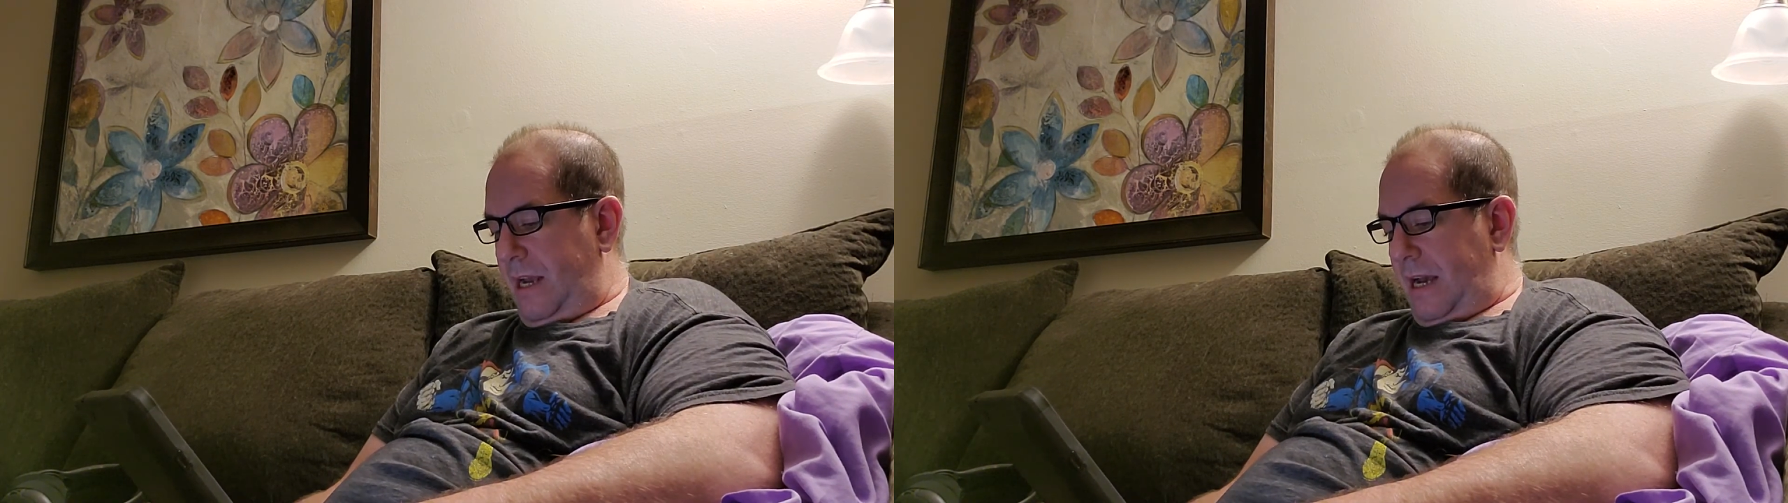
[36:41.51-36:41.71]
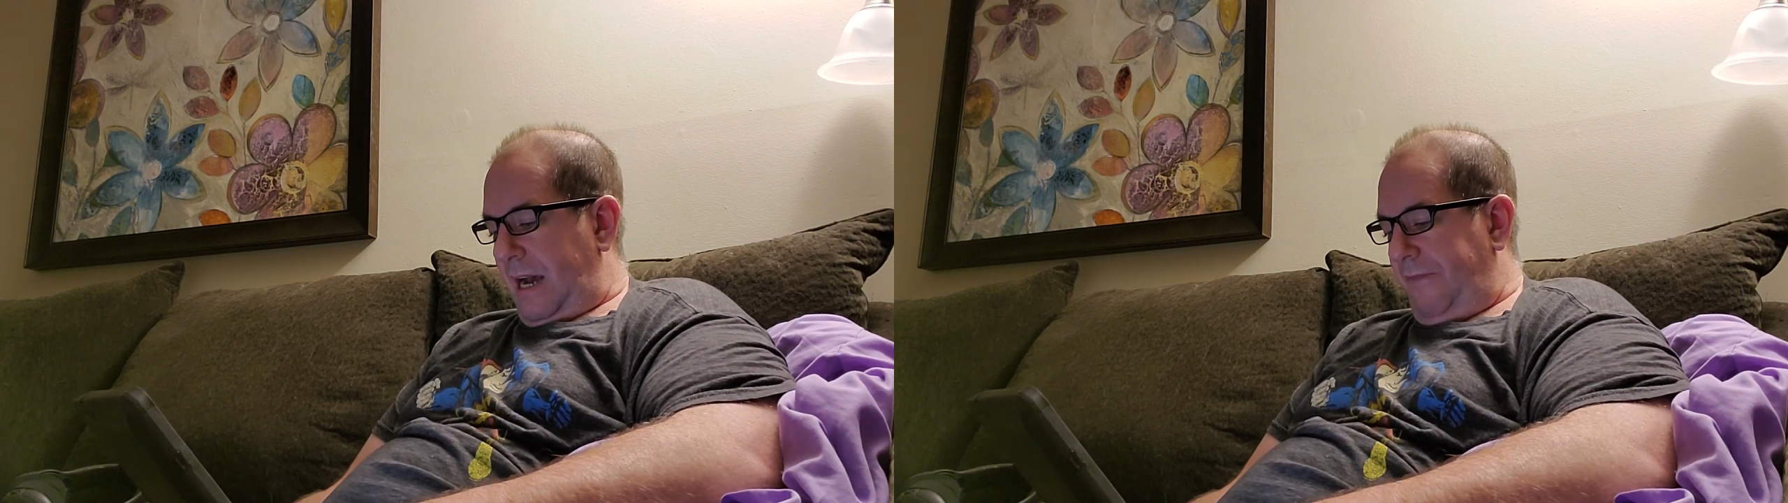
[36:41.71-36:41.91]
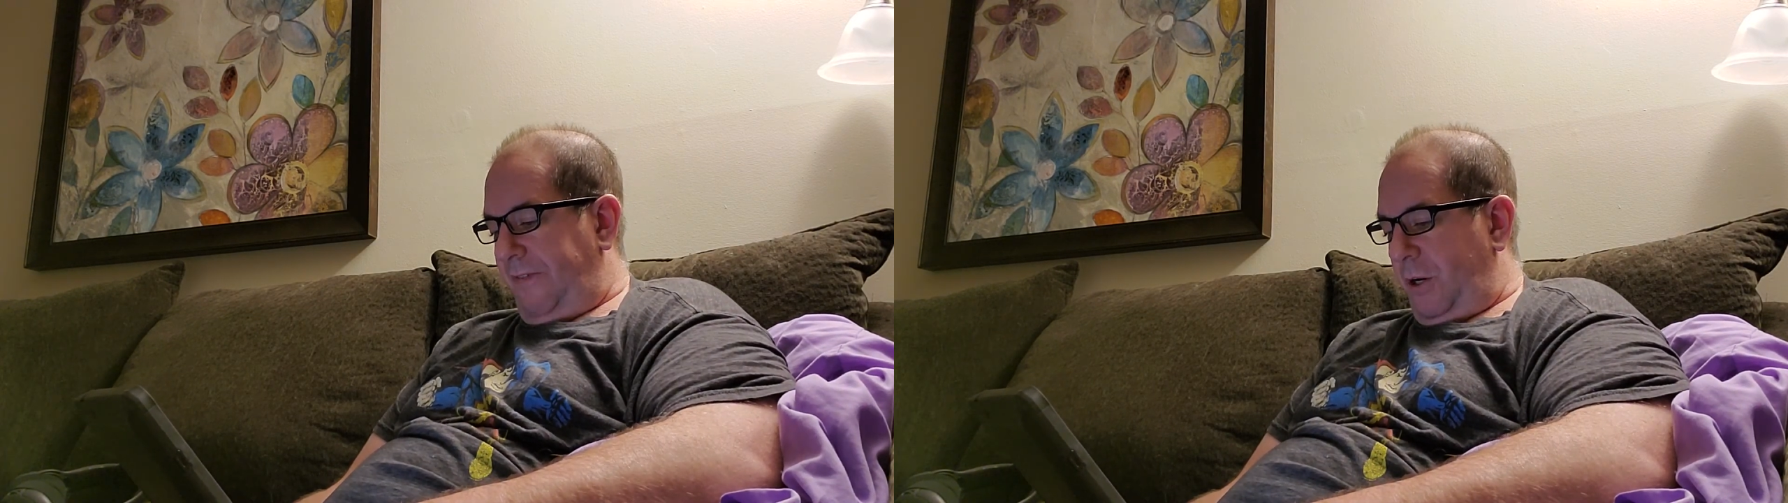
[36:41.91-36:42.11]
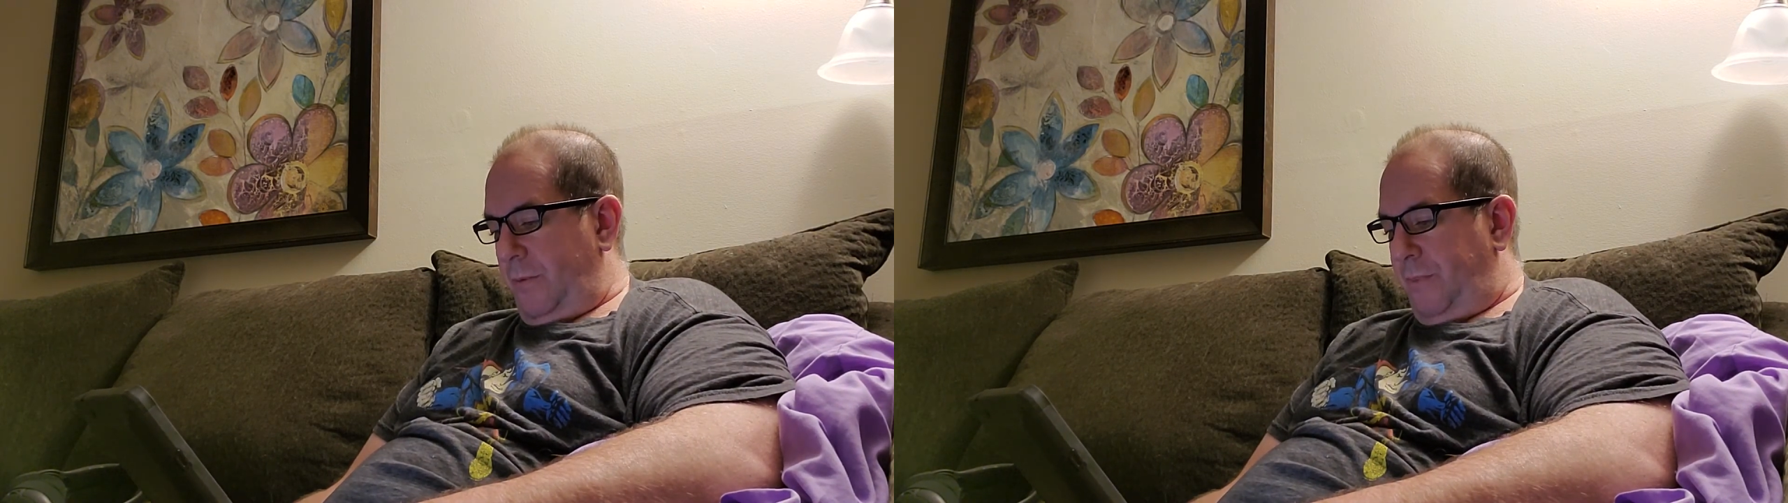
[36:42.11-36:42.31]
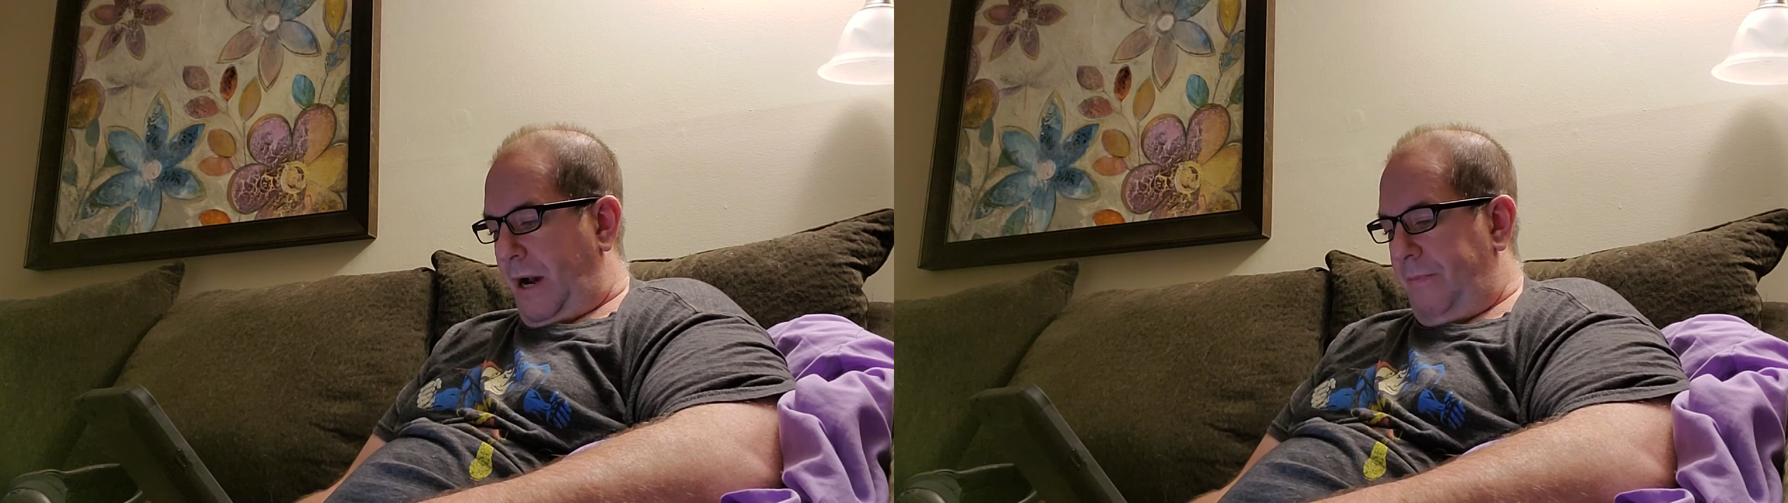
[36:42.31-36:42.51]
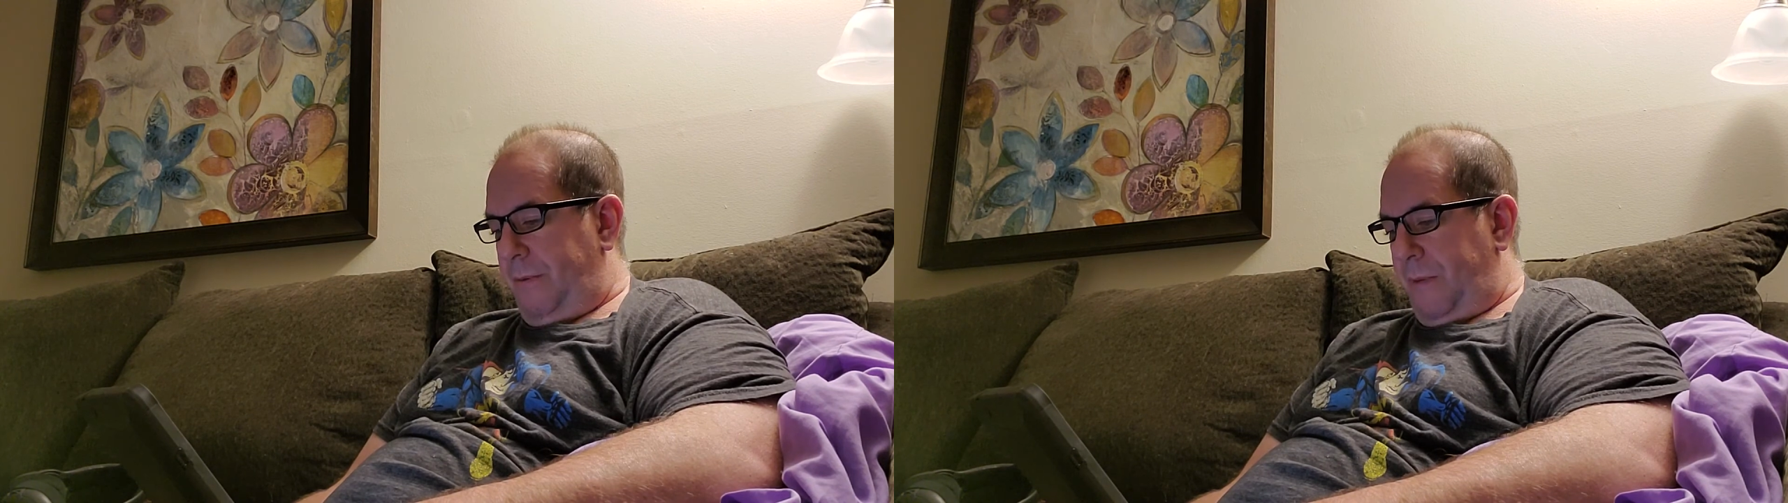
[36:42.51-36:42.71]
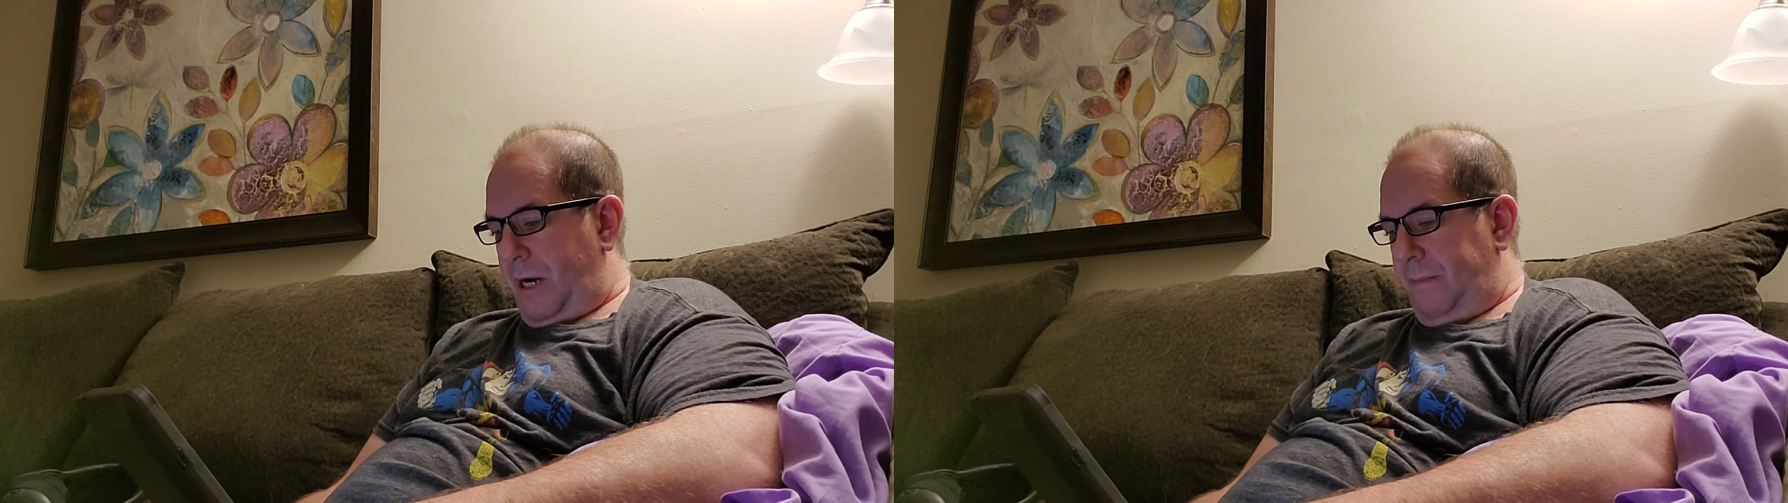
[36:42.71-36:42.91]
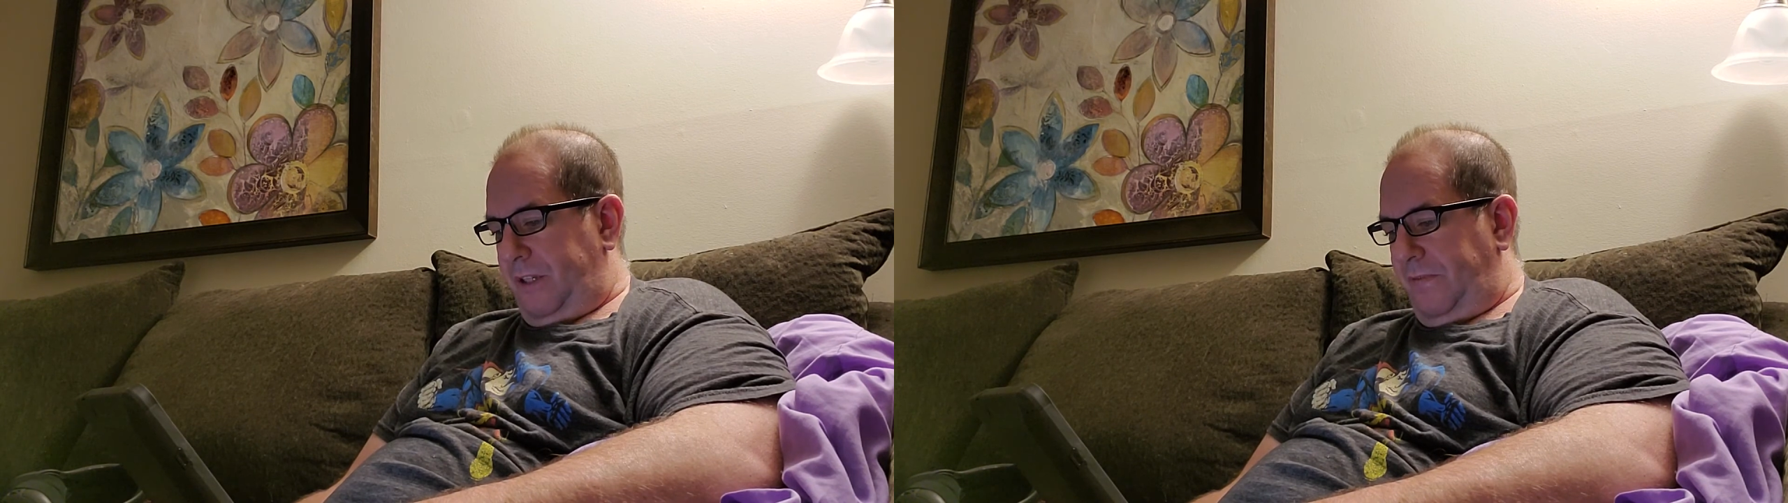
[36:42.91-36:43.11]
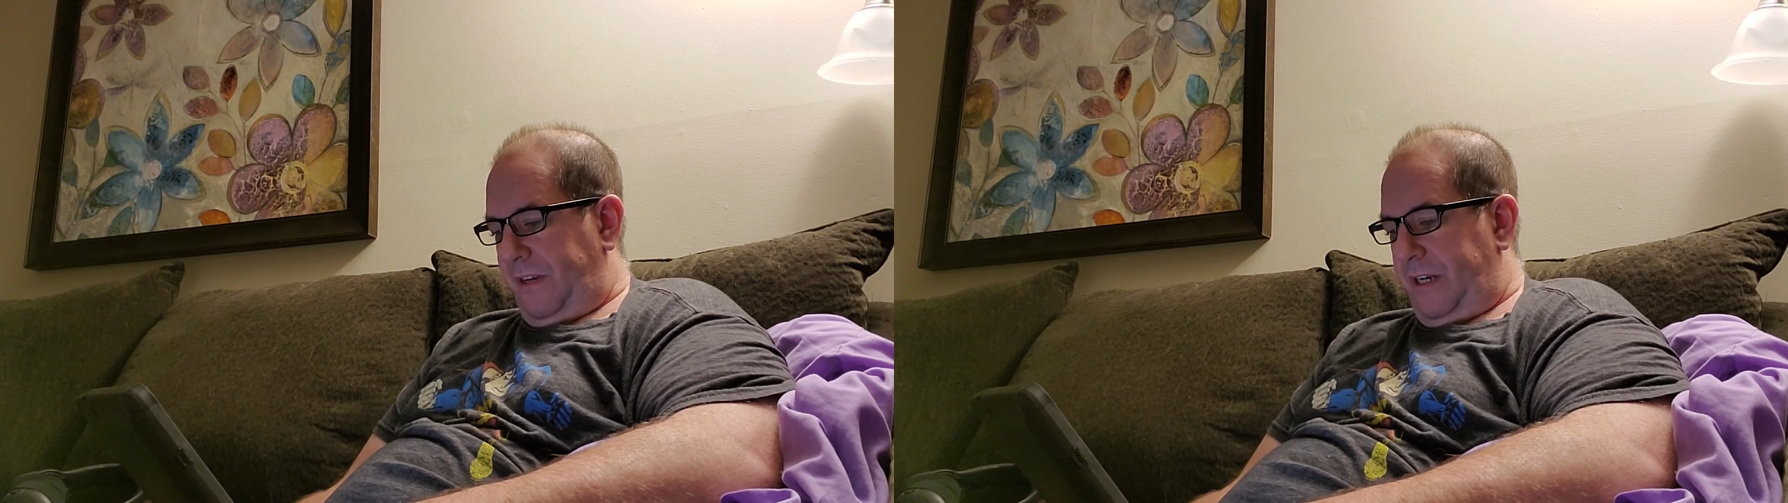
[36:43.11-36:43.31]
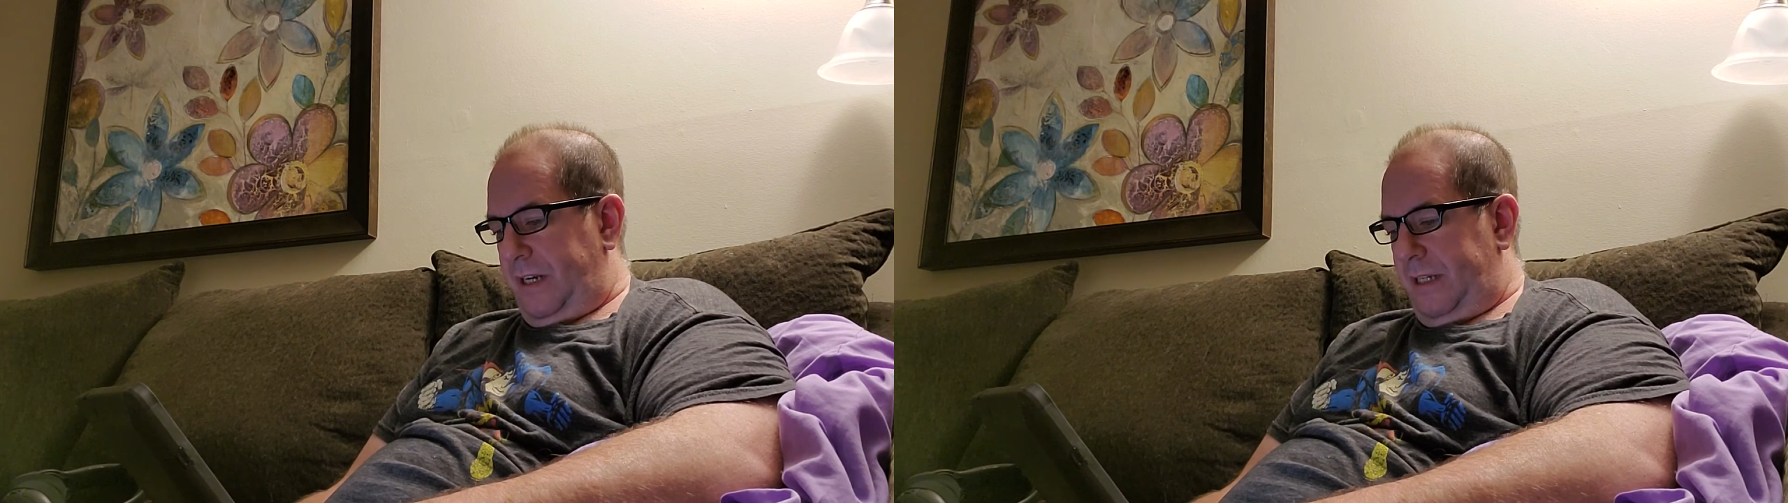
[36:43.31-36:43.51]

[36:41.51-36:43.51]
I followed Papa, Mama, Sven,